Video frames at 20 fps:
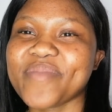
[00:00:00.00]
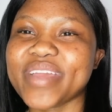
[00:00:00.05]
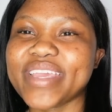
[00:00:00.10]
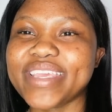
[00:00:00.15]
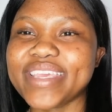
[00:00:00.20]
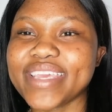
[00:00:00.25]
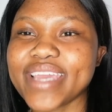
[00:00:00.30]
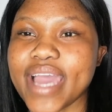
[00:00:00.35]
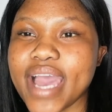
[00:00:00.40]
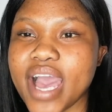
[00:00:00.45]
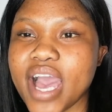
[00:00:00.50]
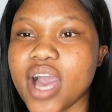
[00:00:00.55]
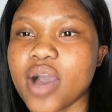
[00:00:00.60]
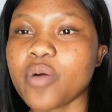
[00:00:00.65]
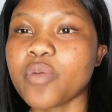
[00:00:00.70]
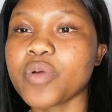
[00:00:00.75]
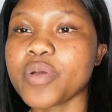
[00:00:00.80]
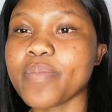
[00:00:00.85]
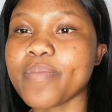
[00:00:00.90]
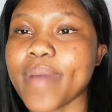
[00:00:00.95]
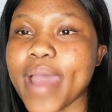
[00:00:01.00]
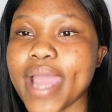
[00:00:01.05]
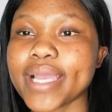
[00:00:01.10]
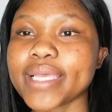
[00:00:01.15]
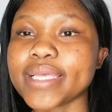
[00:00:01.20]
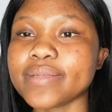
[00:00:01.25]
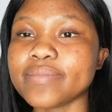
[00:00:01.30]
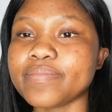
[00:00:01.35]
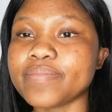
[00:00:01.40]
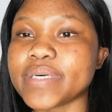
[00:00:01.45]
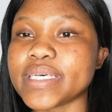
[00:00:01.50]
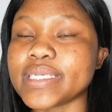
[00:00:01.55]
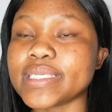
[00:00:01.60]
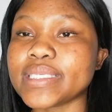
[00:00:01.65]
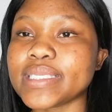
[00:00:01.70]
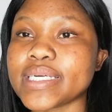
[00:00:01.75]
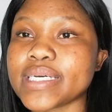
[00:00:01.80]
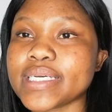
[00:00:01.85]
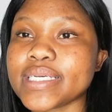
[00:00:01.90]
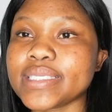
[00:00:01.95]
Yeah, we're back in
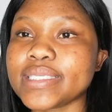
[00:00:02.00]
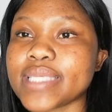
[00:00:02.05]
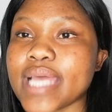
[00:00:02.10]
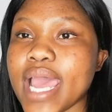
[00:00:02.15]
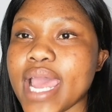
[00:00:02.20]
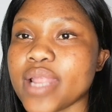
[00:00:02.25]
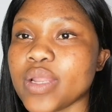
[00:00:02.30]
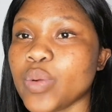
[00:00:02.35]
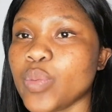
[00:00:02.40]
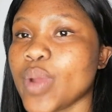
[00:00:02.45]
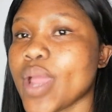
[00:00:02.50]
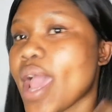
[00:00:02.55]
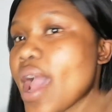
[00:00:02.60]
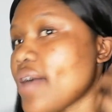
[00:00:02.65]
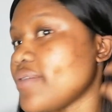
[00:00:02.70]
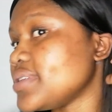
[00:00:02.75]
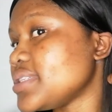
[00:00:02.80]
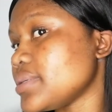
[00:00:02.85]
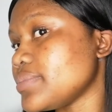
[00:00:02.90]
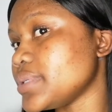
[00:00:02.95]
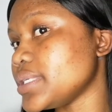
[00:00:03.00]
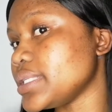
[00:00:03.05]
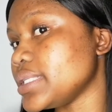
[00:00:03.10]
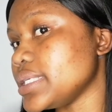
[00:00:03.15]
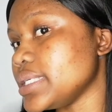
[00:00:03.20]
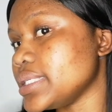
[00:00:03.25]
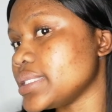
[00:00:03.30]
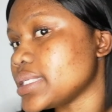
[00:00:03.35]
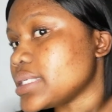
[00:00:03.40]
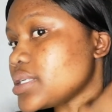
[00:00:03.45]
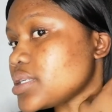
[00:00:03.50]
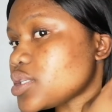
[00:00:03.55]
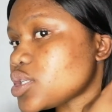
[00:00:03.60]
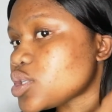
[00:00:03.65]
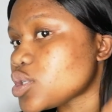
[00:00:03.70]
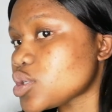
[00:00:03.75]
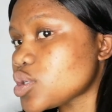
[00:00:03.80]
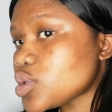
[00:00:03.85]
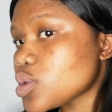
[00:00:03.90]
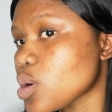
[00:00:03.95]
business and we have some of these in
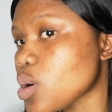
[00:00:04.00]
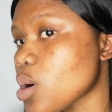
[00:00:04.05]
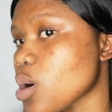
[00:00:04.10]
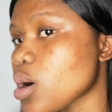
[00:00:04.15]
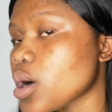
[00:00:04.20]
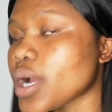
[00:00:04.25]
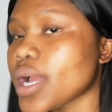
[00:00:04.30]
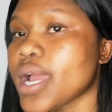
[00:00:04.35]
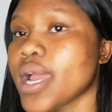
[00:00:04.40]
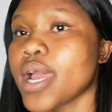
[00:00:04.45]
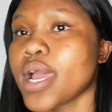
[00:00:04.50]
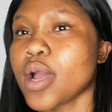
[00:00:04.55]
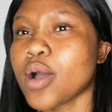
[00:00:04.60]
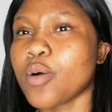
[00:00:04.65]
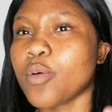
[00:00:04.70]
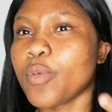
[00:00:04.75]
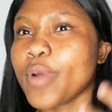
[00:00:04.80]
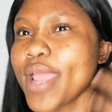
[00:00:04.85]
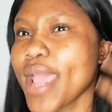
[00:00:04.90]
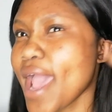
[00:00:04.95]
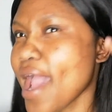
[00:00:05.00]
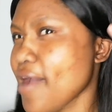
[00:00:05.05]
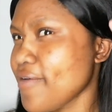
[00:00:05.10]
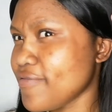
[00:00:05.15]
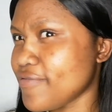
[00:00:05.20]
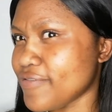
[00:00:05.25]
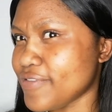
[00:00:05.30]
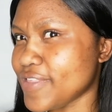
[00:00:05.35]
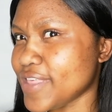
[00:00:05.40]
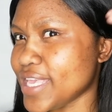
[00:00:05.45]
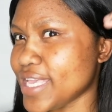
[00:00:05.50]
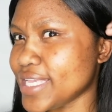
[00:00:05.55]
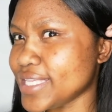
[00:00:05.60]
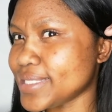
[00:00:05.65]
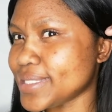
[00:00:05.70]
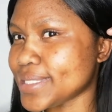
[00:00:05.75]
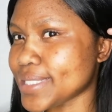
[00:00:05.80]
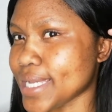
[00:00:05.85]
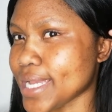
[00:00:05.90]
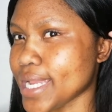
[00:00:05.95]
stock. We have
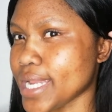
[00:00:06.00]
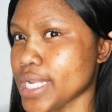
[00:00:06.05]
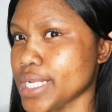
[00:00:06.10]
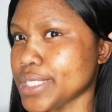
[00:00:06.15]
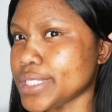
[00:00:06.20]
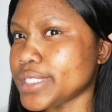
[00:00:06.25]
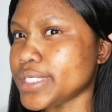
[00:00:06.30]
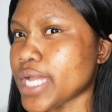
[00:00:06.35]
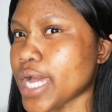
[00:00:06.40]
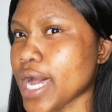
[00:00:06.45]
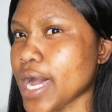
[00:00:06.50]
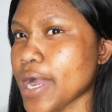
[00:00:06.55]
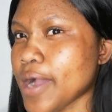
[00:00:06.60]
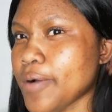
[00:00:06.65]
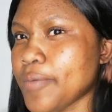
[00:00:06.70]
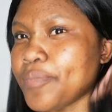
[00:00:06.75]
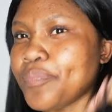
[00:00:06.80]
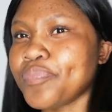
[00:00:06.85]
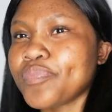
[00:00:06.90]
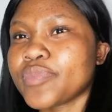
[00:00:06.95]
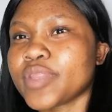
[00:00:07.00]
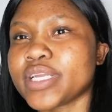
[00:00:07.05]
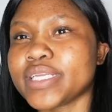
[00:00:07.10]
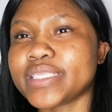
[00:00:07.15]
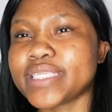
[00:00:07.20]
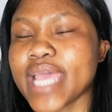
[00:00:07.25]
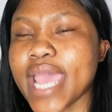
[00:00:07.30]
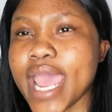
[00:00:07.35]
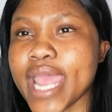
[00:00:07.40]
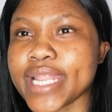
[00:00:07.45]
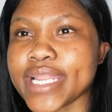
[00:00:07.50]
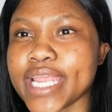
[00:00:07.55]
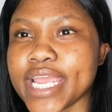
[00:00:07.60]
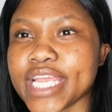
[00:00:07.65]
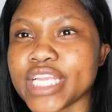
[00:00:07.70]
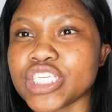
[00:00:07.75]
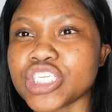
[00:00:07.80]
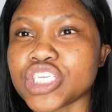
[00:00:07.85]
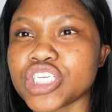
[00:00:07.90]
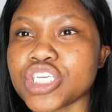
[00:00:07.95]
these in 10
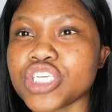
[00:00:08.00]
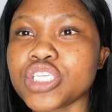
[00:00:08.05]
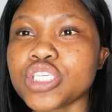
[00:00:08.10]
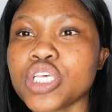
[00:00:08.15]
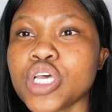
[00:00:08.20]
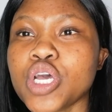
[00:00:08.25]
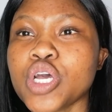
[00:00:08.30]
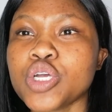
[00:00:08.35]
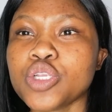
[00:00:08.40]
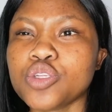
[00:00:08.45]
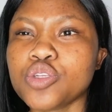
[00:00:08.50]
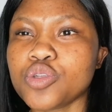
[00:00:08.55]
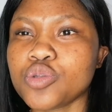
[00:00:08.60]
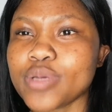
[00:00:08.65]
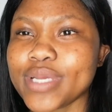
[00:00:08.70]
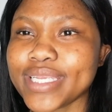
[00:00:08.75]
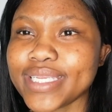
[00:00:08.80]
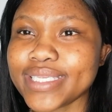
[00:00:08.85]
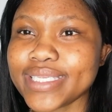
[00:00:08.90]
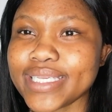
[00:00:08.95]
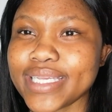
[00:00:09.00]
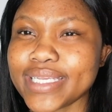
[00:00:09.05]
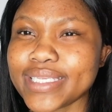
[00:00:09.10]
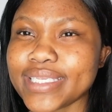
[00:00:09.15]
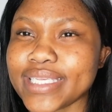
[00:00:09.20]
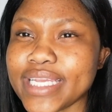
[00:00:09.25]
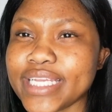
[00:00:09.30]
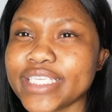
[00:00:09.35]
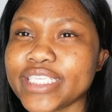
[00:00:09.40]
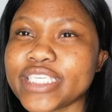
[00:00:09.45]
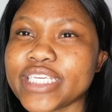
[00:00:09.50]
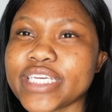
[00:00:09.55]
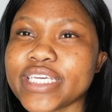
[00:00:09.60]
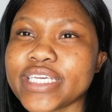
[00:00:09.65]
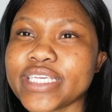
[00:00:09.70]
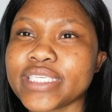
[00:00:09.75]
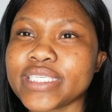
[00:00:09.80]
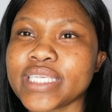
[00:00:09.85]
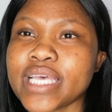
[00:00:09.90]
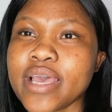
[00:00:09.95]
inches to 26
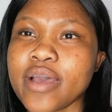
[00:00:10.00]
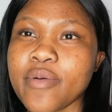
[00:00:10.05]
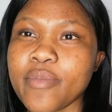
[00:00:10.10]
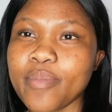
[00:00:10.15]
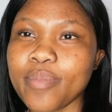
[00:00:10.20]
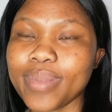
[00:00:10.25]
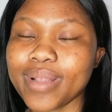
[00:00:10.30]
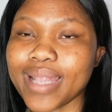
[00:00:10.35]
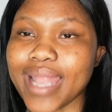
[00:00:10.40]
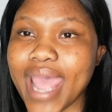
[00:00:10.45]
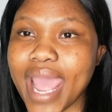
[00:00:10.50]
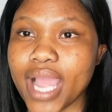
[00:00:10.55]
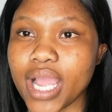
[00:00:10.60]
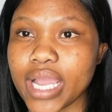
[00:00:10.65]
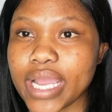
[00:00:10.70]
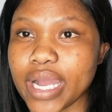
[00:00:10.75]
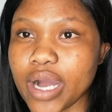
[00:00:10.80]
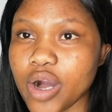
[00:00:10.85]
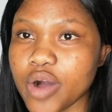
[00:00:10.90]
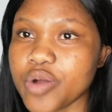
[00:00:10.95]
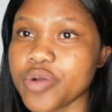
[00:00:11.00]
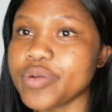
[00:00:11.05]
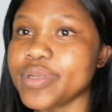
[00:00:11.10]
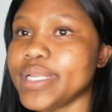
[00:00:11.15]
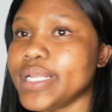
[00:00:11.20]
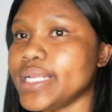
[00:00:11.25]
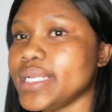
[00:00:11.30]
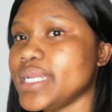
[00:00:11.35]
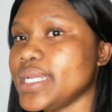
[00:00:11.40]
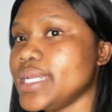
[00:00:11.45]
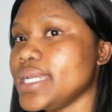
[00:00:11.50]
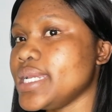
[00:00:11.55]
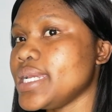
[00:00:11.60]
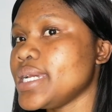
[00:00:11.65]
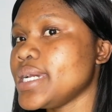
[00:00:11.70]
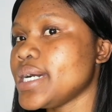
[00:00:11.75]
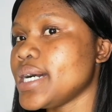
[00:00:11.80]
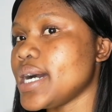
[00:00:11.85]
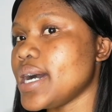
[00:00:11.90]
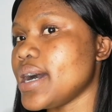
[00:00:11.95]
inches, black only.
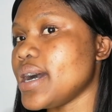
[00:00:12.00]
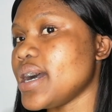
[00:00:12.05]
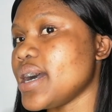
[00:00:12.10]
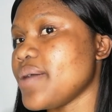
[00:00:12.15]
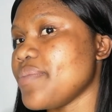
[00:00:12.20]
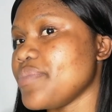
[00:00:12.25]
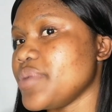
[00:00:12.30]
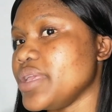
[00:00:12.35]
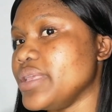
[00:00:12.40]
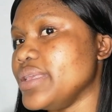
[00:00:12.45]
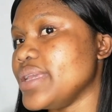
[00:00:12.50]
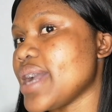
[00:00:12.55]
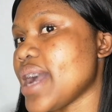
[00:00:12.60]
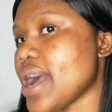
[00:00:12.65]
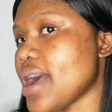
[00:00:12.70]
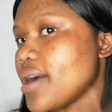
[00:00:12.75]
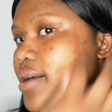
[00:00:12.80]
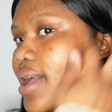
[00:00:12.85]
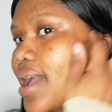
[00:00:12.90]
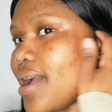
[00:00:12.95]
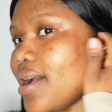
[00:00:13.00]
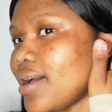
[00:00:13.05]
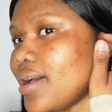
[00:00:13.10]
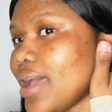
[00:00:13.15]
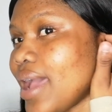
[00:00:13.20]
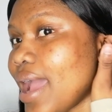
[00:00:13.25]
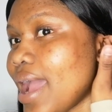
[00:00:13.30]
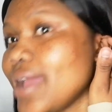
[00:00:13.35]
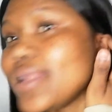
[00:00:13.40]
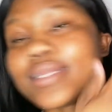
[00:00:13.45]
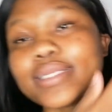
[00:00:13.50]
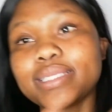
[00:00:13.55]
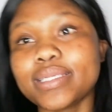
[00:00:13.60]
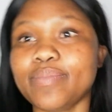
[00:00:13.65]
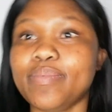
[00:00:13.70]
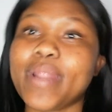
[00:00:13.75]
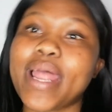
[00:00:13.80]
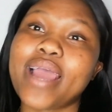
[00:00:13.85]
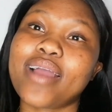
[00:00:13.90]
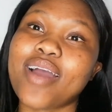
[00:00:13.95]
Yeah, and it's a
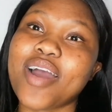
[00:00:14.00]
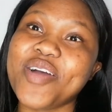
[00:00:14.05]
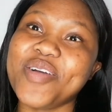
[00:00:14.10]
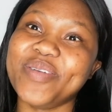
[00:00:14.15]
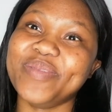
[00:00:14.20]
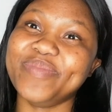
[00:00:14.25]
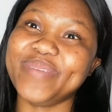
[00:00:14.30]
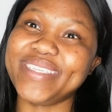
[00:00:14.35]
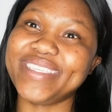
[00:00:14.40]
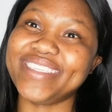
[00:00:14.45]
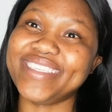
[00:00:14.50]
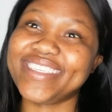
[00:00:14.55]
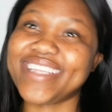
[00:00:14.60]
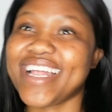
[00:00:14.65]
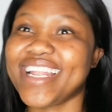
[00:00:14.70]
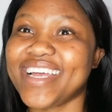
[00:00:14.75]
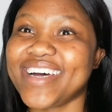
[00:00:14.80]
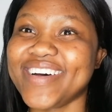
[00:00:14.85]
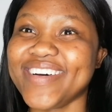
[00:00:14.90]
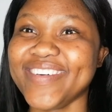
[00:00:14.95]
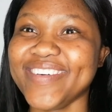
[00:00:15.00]
black owned business, hello.